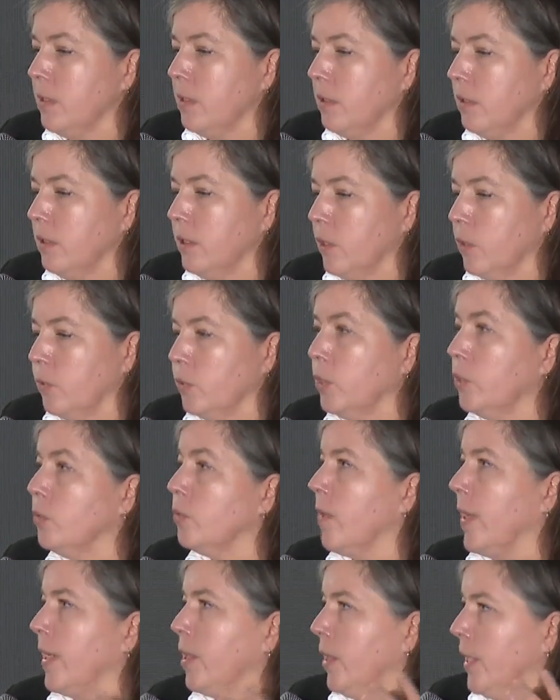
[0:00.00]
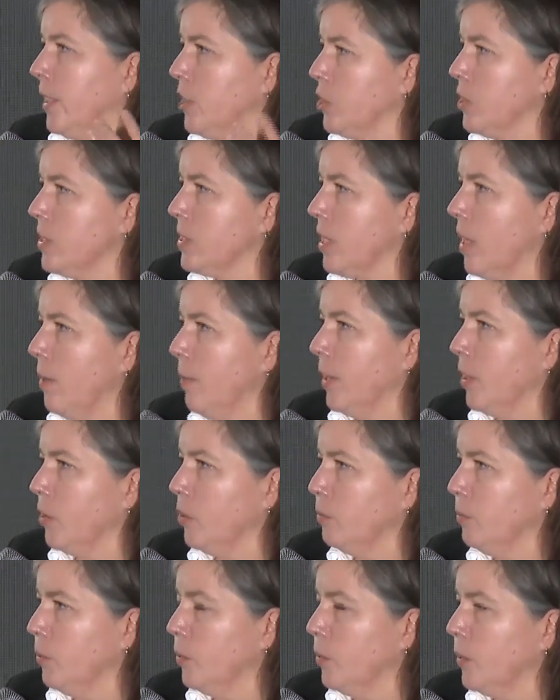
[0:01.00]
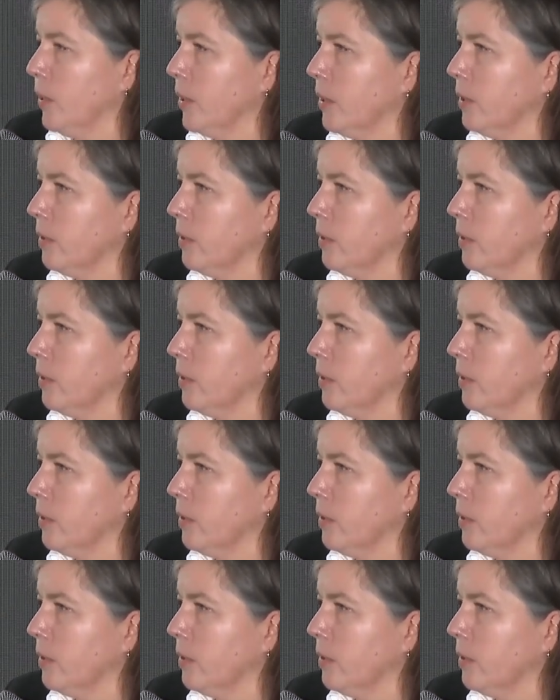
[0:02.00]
new regulations coming on board.